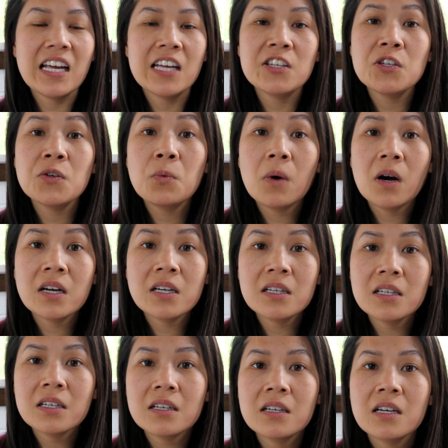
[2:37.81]
and you want
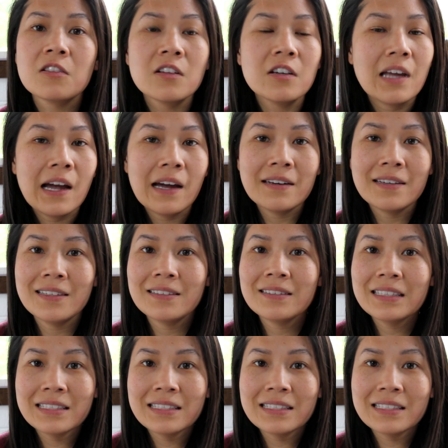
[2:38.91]
to look at it at